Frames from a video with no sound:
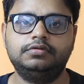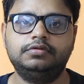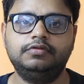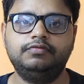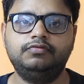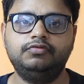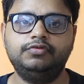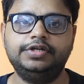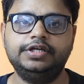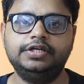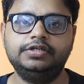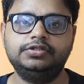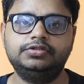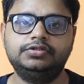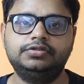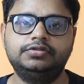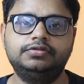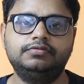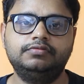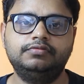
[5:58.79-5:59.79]
The
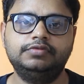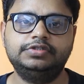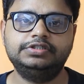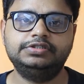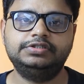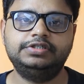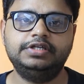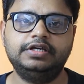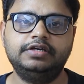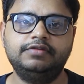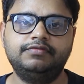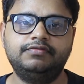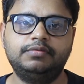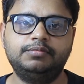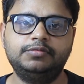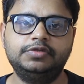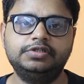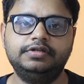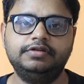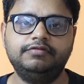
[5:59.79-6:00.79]
footage which is taken
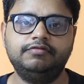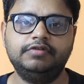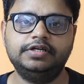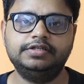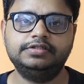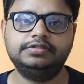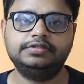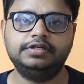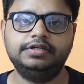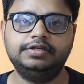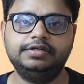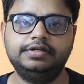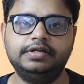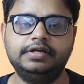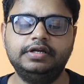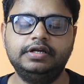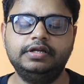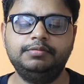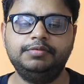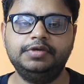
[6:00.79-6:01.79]
from this device in
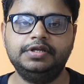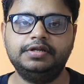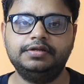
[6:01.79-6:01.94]
1080p